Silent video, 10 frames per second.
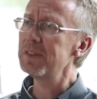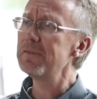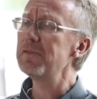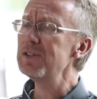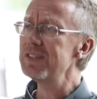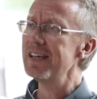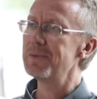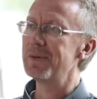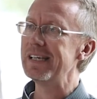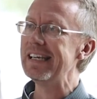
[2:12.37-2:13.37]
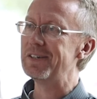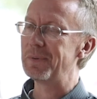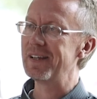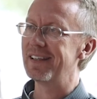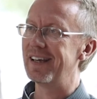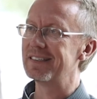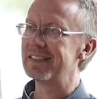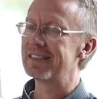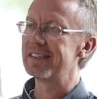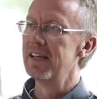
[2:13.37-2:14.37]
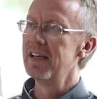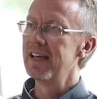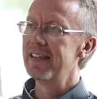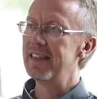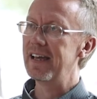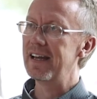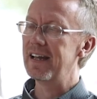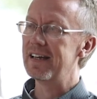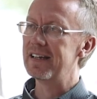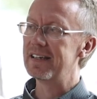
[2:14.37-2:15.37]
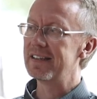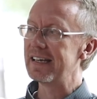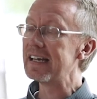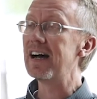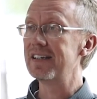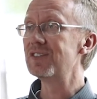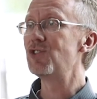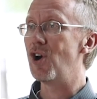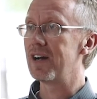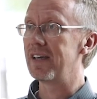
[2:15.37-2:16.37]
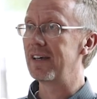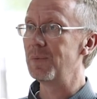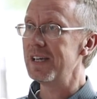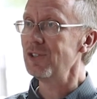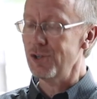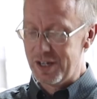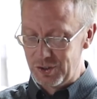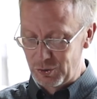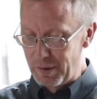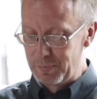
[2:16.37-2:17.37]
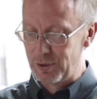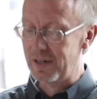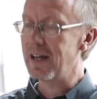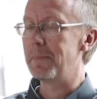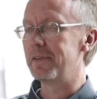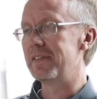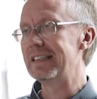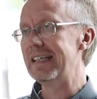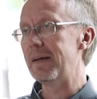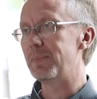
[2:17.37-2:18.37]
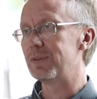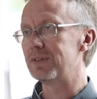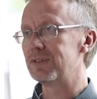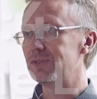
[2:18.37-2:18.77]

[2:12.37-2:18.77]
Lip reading: But the first thing that we need to realize is that that God is talking. We can look in Scripture a couple of examples.